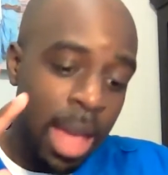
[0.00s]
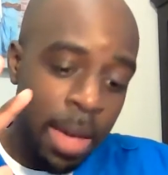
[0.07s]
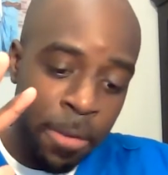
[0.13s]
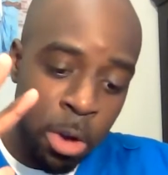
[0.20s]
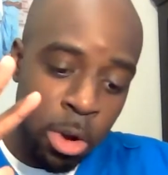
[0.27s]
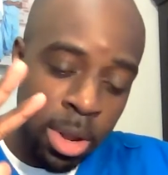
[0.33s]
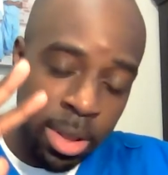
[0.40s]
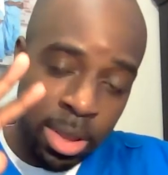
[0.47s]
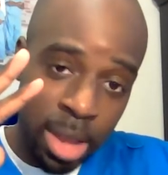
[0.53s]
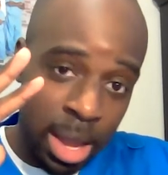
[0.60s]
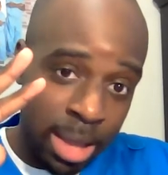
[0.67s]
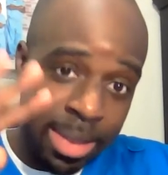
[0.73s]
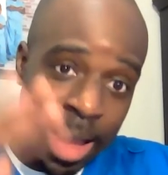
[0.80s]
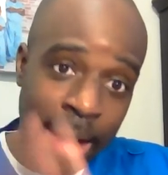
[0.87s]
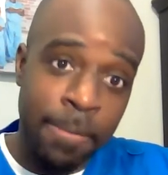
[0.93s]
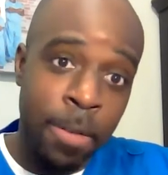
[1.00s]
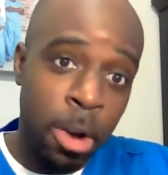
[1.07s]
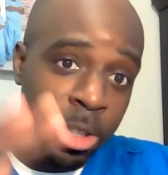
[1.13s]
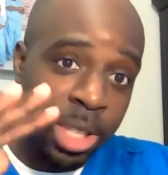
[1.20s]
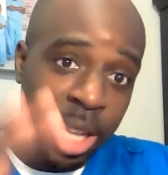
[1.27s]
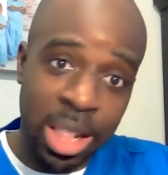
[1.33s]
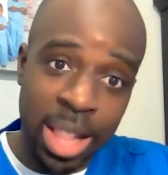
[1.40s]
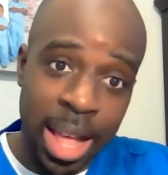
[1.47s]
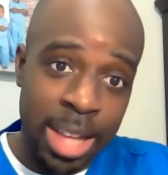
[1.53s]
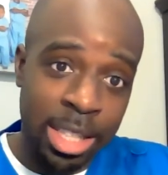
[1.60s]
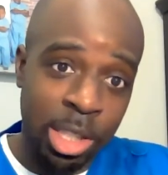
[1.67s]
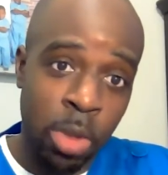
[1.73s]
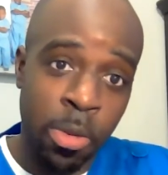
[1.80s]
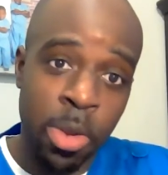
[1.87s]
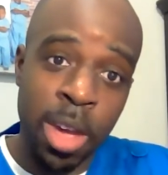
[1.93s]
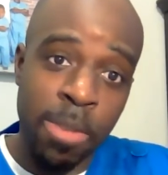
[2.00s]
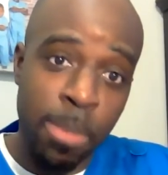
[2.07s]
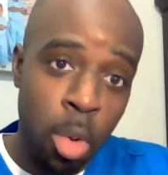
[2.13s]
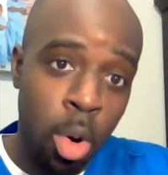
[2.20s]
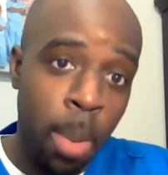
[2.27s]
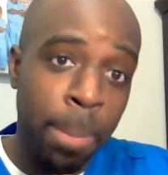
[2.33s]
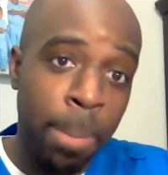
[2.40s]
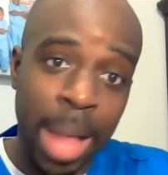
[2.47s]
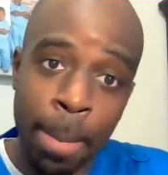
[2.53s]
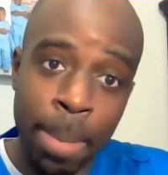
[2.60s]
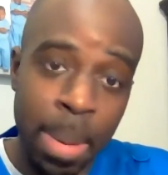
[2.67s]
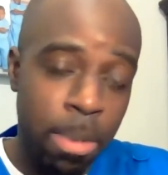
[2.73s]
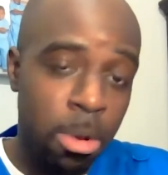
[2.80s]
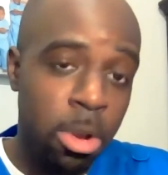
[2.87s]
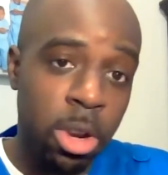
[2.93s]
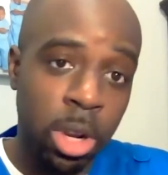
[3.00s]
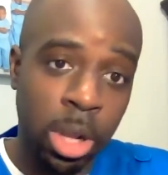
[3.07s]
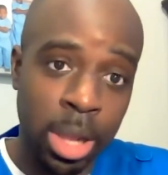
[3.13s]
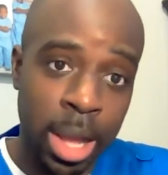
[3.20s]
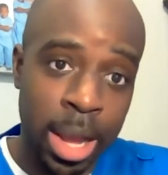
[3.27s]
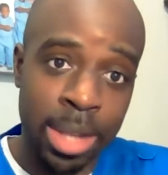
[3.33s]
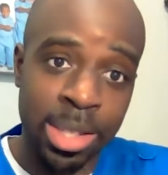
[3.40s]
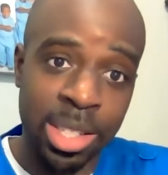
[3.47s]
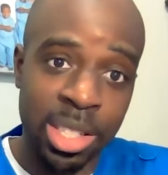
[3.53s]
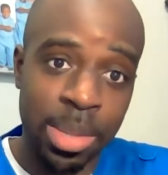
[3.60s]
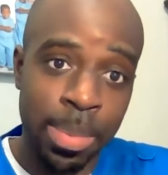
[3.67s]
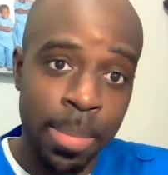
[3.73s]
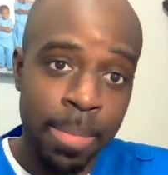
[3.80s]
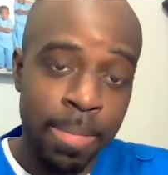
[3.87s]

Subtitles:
if you're in a diverse class, so if you have more Black people in your class,